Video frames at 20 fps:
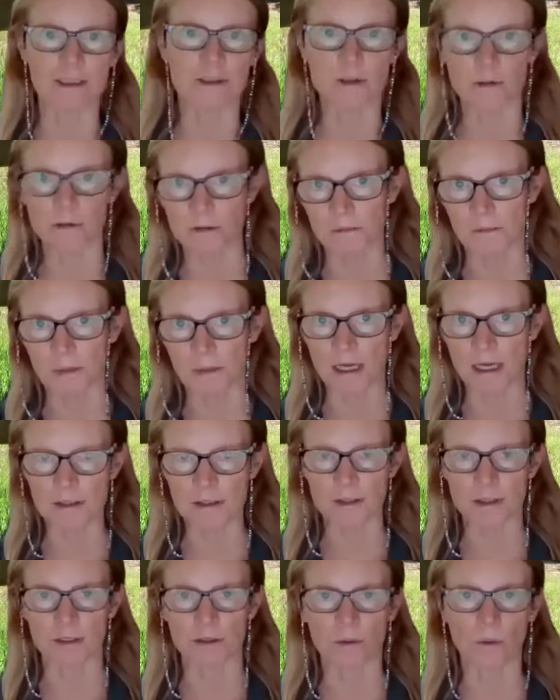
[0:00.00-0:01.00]

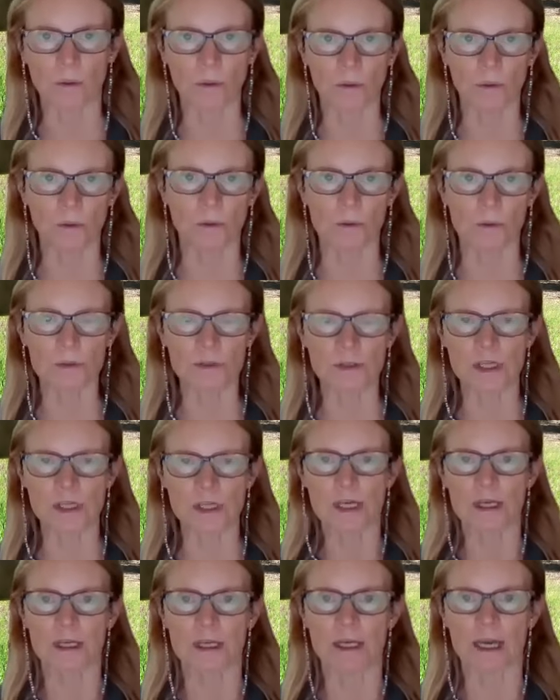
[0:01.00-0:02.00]
schoolmaster horse
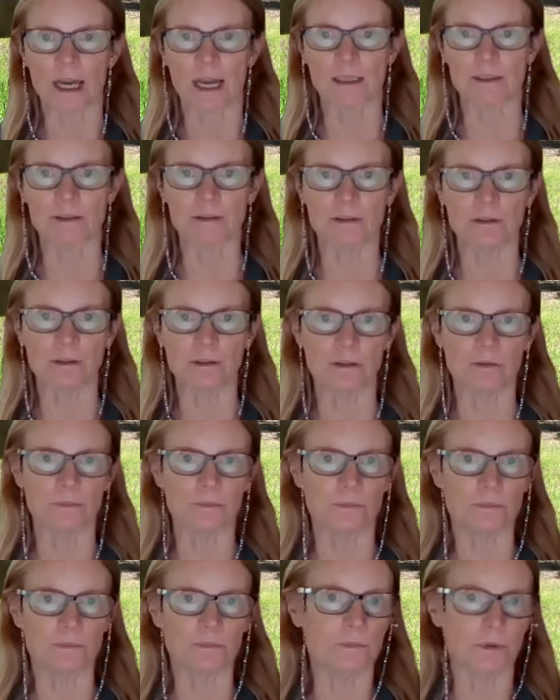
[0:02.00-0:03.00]
and you
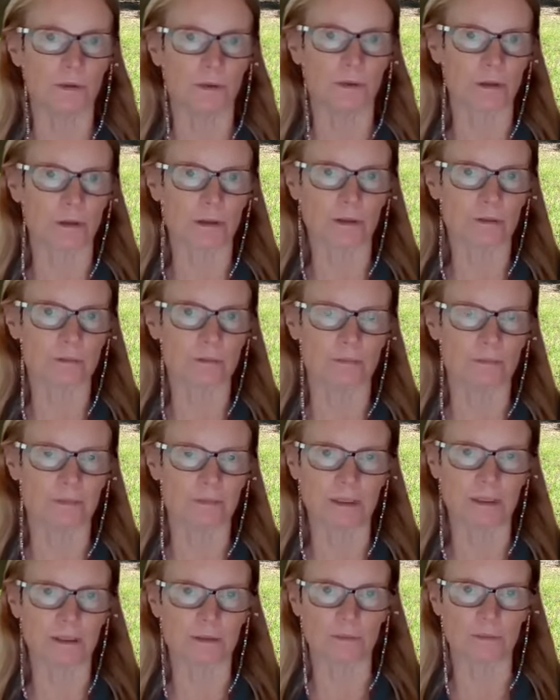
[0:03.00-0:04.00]
put a
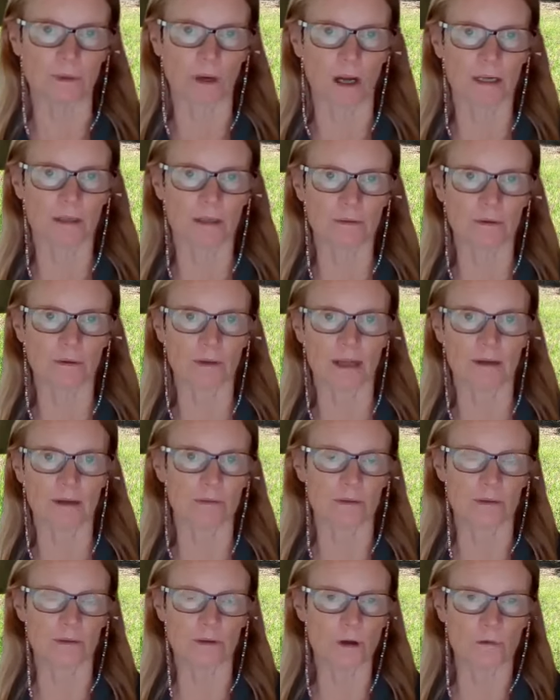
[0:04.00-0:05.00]
beginner rider on there,
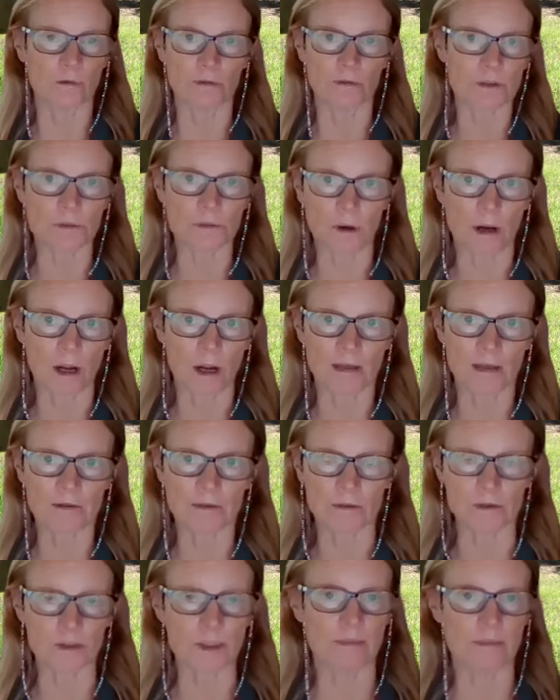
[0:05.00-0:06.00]
or a novice rider,
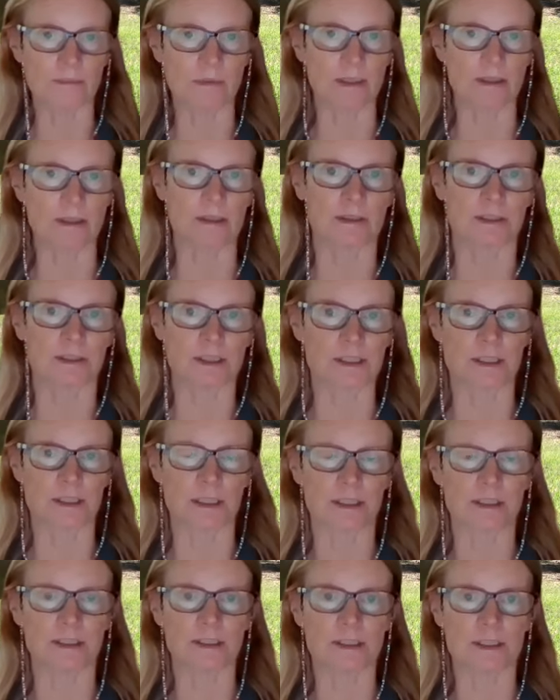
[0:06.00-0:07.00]
or somebody that doesn't
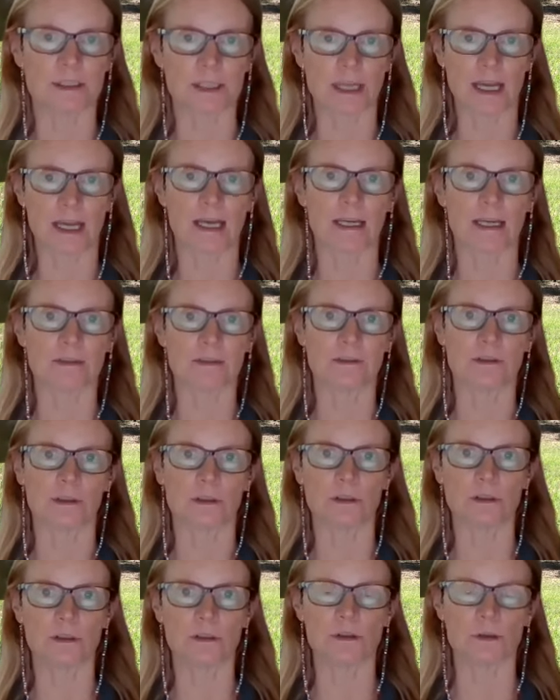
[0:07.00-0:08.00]
understand the
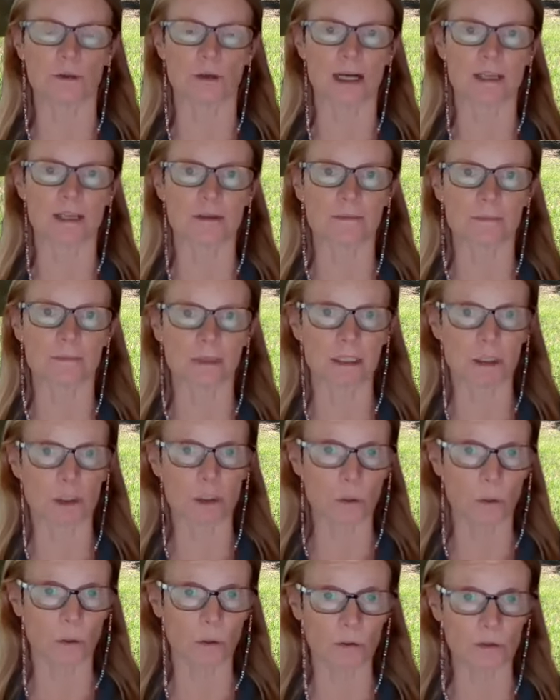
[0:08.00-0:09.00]
cues or hasn't been
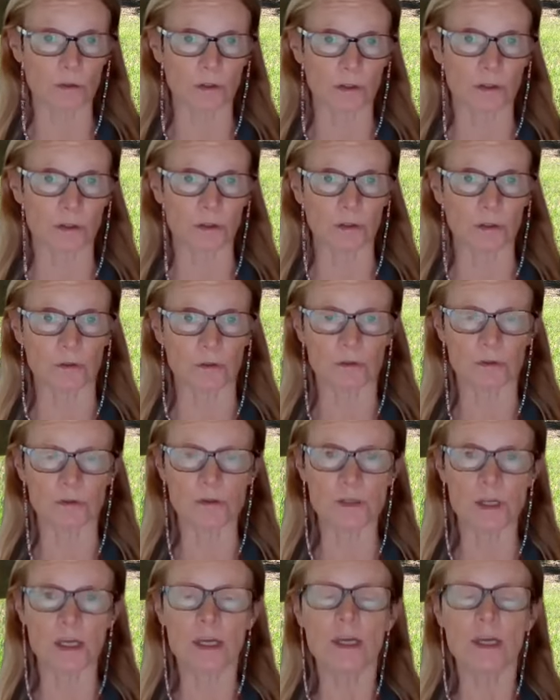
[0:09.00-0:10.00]
taught the cues,